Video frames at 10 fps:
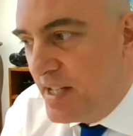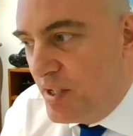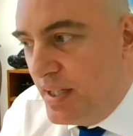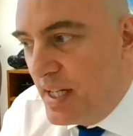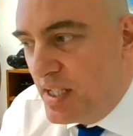So
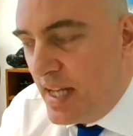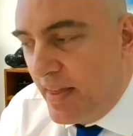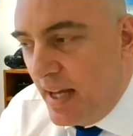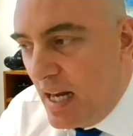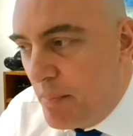you need to set
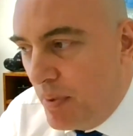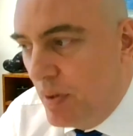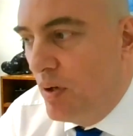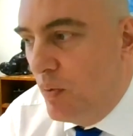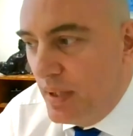that up
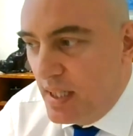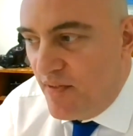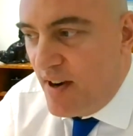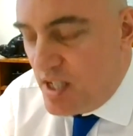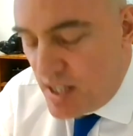with the
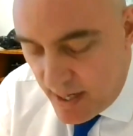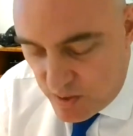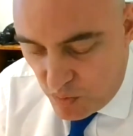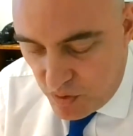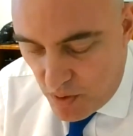French
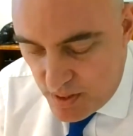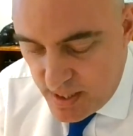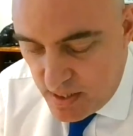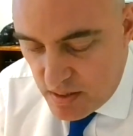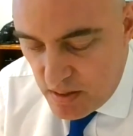tax
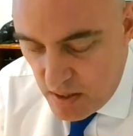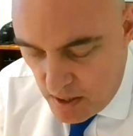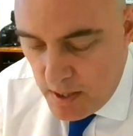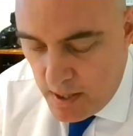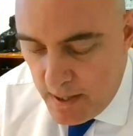authorities.
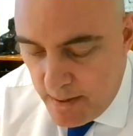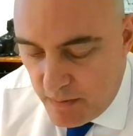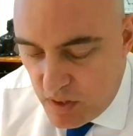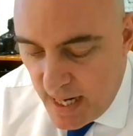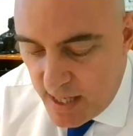
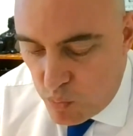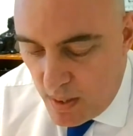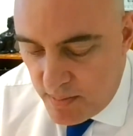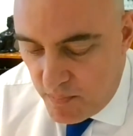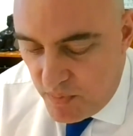So that's
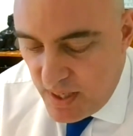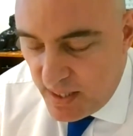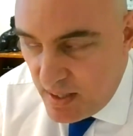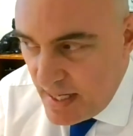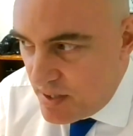one
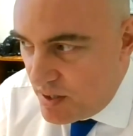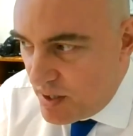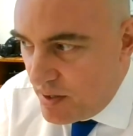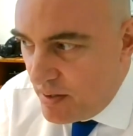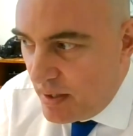thing you need to
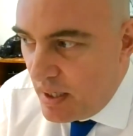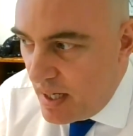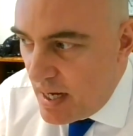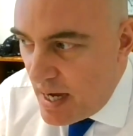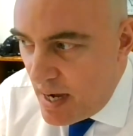do.
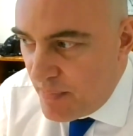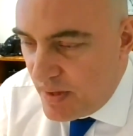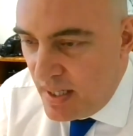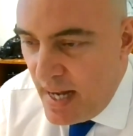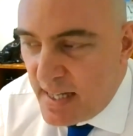
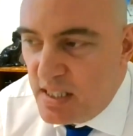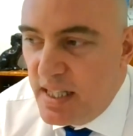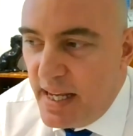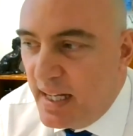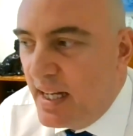The next
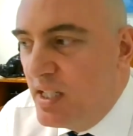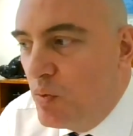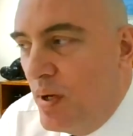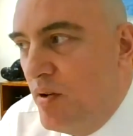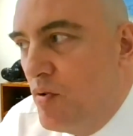thing is
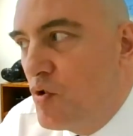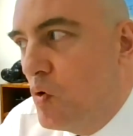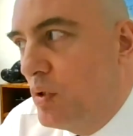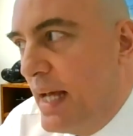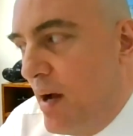when you
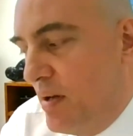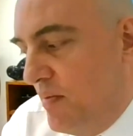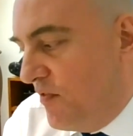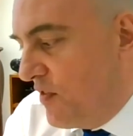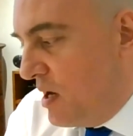draw down
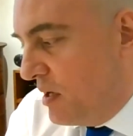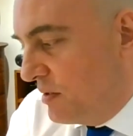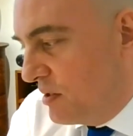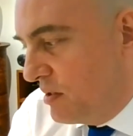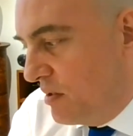in
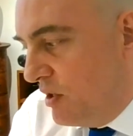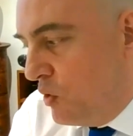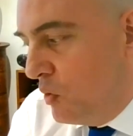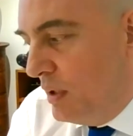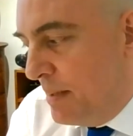France,
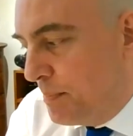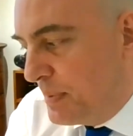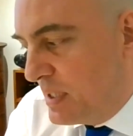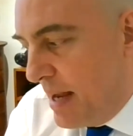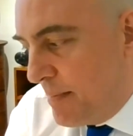your lump
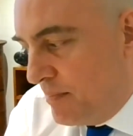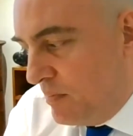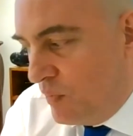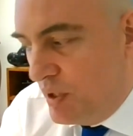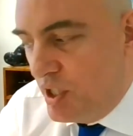sum,
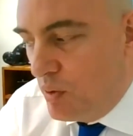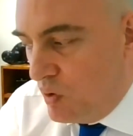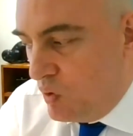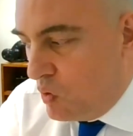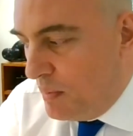you would
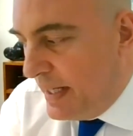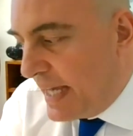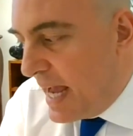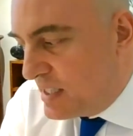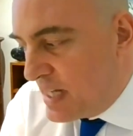normally
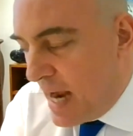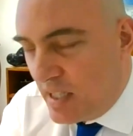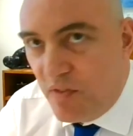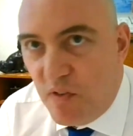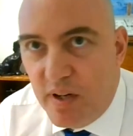get
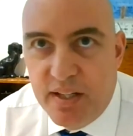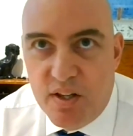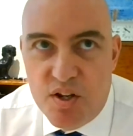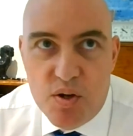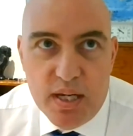tax-free in
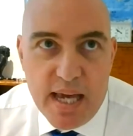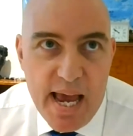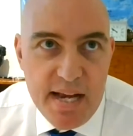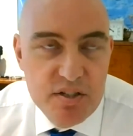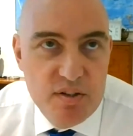the
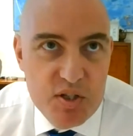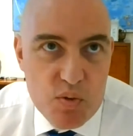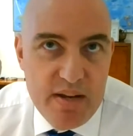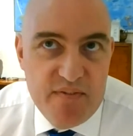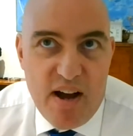UK. So the
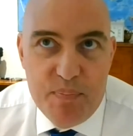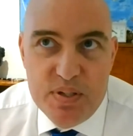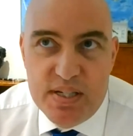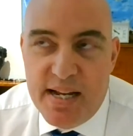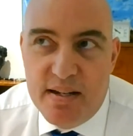
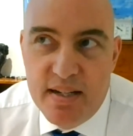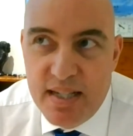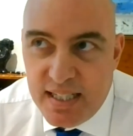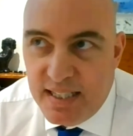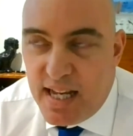25%
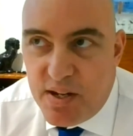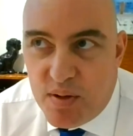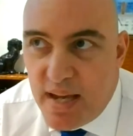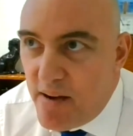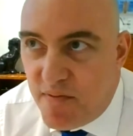that
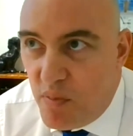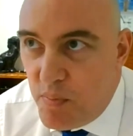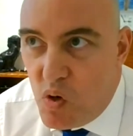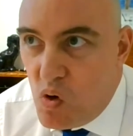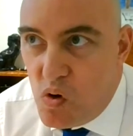you get from
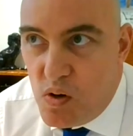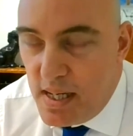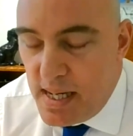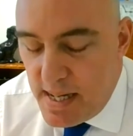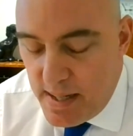your
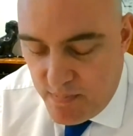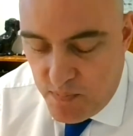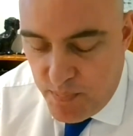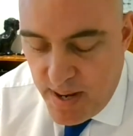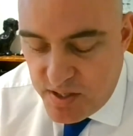
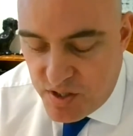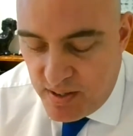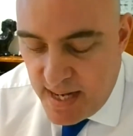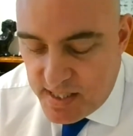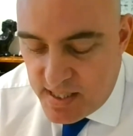pension,
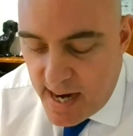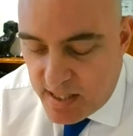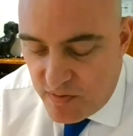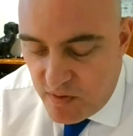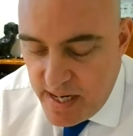that's
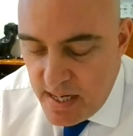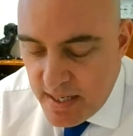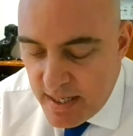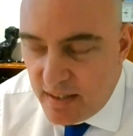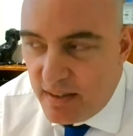tax-free.
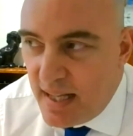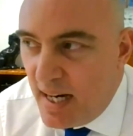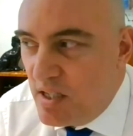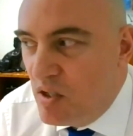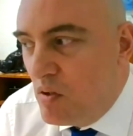That
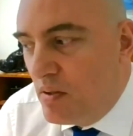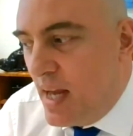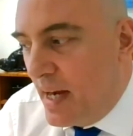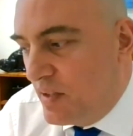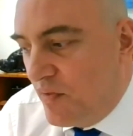is not
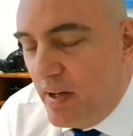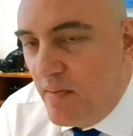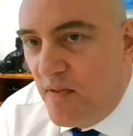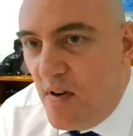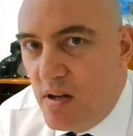tax-free
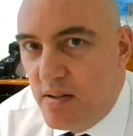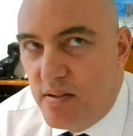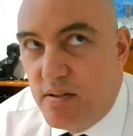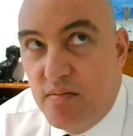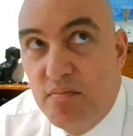in
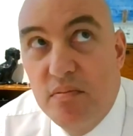France.